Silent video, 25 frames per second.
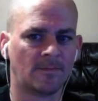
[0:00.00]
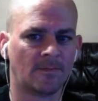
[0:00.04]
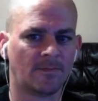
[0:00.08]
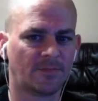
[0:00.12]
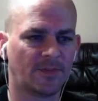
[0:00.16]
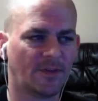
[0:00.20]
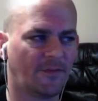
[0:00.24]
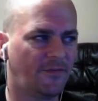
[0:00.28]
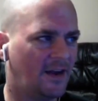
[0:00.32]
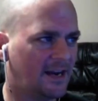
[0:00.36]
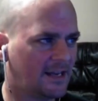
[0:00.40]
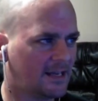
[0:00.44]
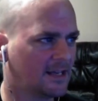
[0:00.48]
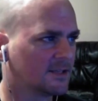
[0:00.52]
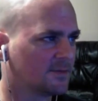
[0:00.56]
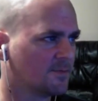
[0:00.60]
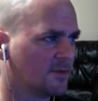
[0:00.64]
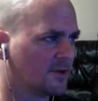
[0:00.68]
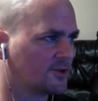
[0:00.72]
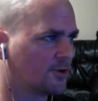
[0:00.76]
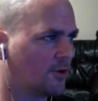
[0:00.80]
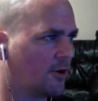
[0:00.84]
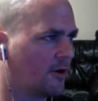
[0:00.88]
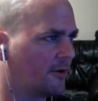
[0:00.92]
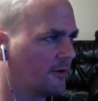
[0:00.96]
the fight gets
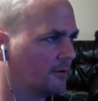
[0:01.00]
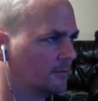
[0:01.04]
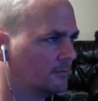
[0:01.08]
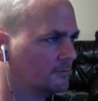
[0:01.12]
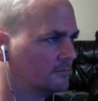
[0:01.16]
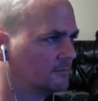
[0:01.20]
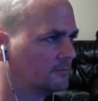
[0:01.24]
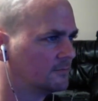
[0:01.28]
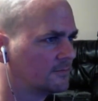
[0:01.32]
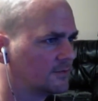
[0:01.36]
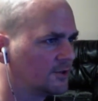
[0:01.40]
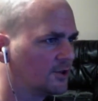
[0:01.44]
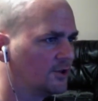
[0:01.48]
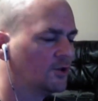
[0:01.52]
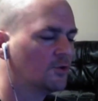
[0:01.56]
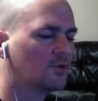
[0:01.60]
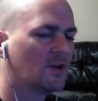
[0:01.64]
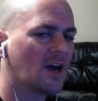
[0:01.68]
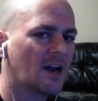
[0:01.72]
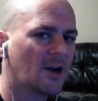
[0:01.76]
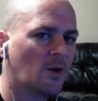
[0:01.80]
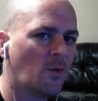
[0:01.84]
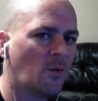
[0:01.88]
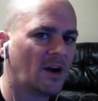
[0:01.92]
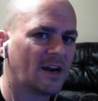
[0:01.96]
much harder. So you
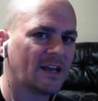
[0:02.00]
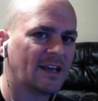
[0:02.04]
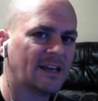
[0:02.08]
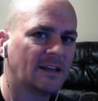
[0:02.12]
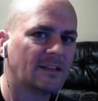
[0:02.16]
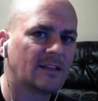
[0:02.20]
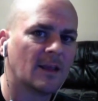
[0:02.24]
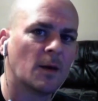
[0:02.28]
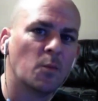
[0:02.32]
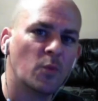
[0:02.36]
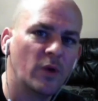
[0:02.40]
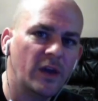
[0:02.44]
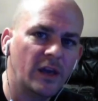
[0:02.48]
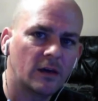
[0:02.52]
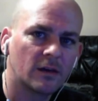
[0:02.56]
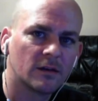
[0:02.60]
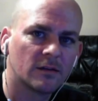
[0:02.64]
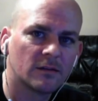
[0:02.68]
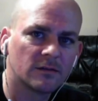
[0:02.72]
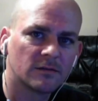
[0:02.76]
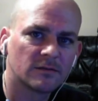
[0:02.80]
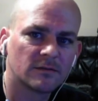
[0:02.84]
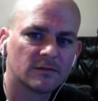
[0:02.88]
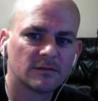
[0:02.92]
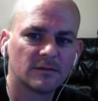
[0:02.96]
kind of want to get them weak,
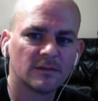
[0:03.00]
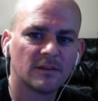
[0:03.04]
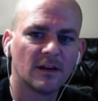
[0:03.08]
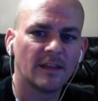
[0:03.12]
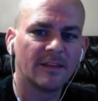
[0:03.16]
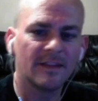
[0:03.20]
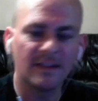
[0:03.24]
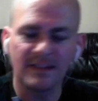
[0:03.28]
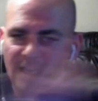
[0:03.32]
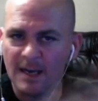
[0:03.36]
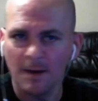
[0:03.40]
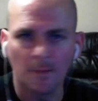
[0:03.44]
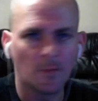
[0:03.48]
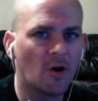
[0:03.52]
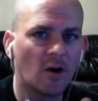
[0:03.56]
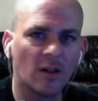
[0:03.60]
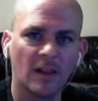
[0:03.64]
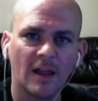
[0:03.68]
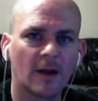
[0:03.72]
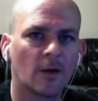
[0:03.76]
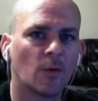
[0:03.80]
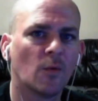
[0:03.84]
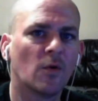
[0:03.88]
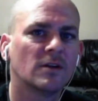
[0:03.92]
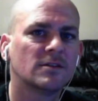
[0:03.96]
and then take them all out
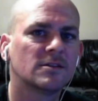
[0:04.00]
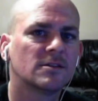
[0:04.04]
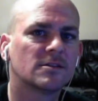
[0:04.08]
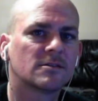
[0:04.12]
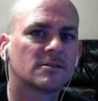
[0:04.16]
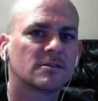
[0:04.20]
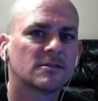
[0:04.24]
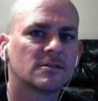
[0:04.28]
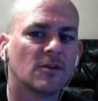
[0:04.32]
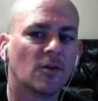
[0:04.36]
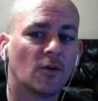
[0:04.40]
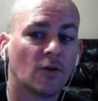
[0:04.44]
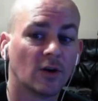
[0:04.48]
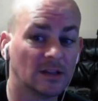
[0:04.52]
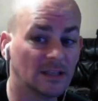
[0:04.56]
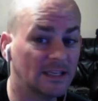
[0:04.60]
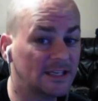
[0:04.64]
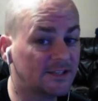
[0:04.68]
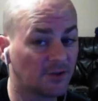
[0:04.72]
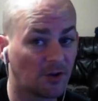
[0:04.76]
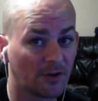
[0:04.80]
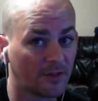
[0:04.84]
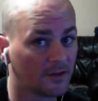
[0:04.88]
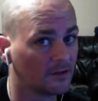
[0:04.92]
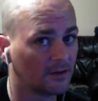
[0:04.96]
at once, or at least
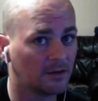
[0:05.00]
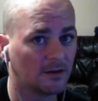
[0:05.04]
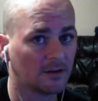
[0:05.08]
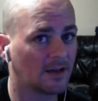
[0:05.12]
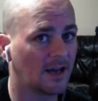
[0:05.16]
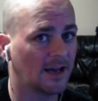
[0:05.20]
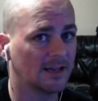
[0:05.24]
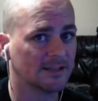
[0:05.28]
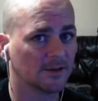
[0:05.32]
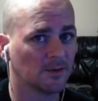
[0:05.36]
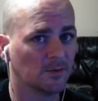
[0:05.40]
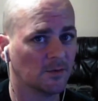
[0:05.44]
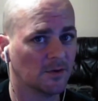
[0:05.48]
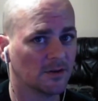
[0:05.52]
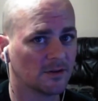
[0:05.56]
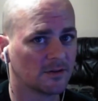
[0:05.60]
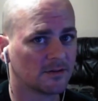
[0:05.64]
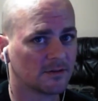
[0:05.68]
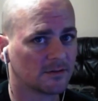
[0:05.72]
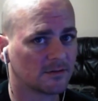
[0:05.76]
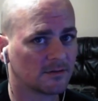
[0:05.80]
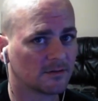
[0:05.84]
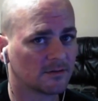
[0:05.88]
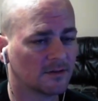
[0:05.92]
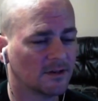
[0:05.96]
all the little guys at once.
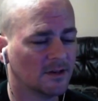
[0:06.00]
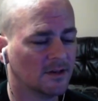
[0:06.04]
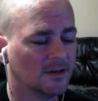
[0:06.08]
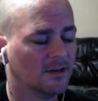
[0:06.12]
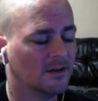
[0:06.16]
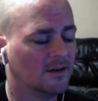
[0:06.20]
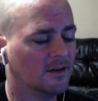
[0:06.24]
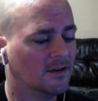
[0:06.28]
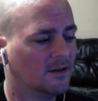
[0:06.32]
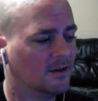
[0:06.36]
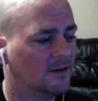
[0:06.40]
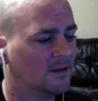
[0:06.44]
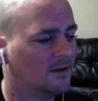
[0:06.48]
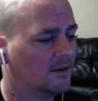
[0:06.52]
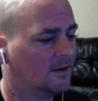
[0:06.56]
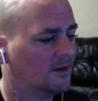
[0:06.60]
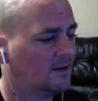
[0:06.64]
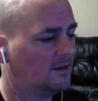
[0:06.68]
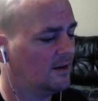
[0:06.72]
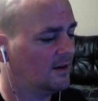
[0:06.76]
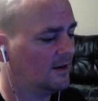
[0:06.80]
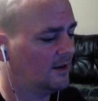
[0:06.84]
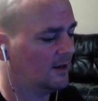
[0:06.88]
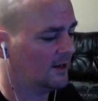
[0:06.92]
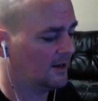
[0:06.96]

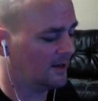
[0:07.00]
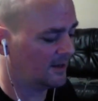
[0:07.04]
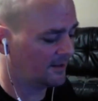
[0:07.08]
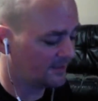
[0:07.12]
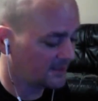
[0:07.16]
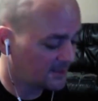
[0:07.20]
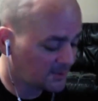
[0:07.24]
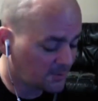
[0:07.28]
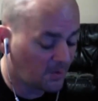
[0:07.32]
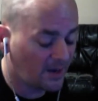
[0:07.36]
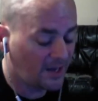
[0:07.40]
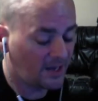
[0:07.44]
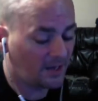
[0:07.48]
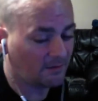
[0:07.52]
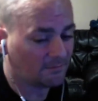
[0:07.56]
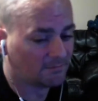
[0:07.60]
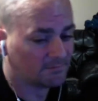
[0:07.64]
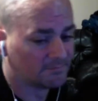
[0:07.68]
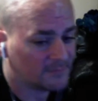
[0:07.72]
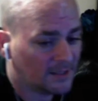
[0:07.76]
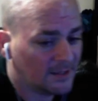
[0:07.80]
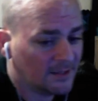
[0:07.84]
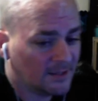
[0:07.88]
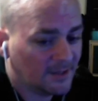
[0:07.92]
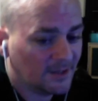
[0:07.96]
This way,
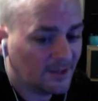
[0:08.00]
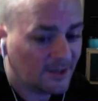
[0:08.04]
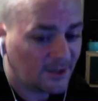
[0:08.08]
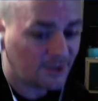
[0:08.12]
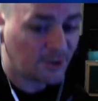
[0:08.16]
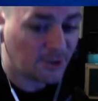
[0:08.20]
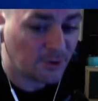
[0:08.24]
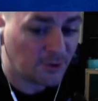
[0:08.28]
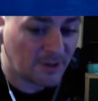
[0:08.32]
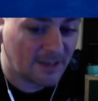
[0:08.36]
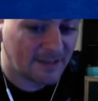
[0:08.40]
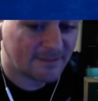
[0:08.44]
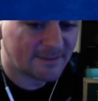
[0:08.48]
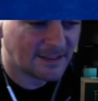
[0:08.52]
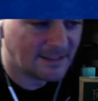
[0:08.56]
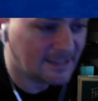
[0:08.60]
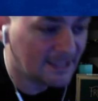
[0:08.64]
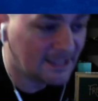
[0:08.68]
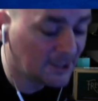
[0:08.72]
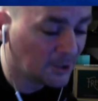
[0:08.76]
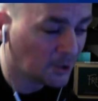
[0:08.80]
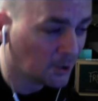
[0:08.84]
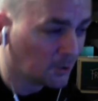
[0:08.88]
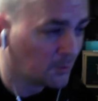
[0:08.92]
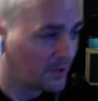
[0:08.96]
you don't have to
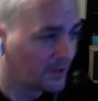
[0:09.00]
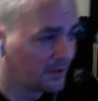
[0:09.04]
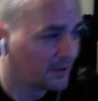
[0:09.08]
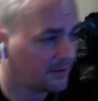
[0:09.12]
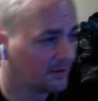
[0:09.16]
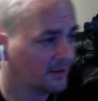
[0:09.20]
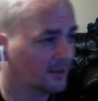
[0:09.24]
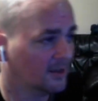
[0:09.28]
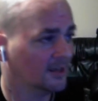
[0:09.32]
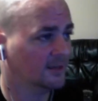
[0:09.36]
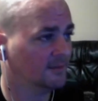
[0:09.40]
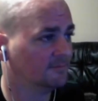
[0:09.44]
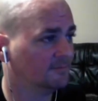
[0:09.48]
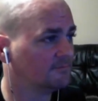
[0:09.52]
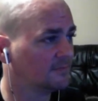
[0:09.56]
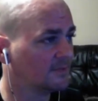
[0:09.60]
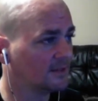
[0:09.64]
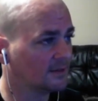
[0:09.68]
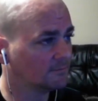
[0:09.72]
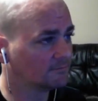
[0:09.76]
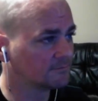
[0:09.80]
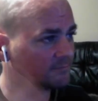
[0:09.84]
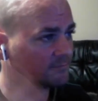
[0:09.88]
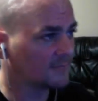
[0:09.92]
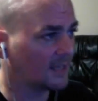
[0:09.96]
deal with
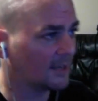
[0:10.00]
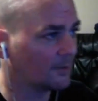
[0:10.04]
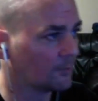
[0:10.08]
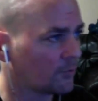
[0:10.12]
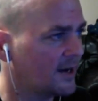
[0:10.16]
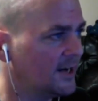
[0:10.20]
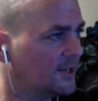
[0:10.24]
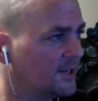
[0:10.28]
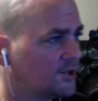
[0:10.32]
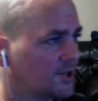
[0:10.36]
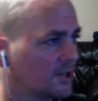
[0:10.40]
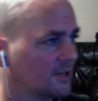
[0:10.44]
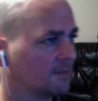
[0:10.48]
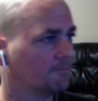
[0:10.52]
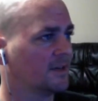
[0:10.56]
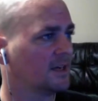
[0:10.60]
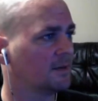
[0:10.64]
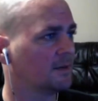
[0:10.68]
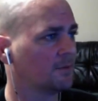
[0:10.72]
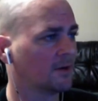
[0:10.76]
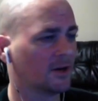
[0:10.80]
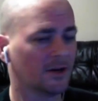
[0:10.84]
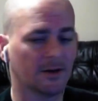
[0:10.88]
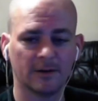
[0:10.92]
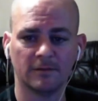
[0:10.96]
enraging big
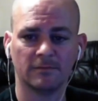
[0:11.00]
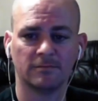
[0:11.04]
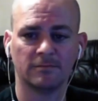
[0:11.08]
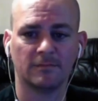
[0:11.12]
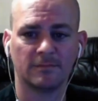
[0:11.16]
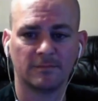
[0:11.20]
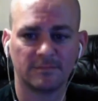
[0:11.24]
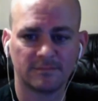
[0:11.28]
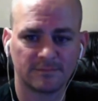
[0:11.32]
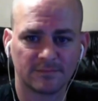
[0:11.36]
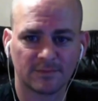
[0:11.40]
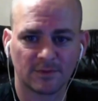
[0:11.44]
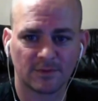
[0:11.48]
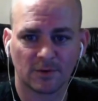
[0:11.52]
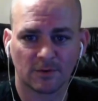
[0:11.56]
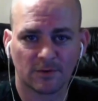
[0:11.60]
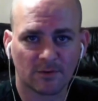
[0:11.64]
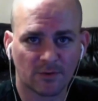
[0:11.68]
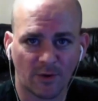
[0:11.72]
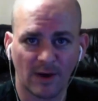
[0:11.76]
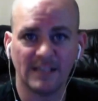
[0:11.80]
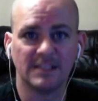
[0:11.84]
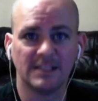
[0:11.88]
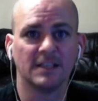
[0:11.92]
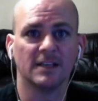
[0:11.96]
bird
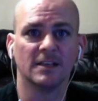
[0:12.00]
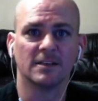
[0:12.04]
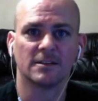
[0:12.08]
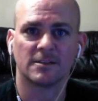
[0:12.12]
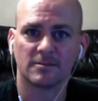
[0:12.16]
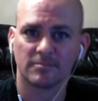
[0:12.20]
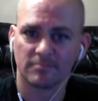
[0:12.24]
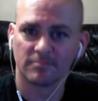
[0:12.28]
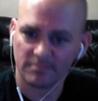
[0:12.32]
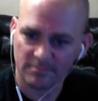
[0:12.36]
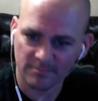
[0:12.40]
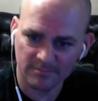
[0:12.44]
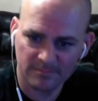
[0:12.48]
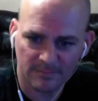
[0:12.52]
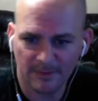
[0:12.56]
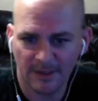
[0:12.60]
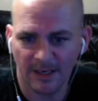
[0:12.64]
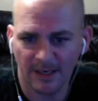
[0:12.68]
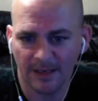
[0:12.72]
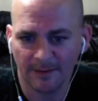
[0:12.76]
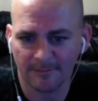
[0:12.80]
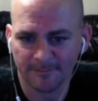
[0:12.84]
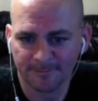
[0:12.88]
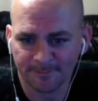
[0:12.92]
craziness. Okay?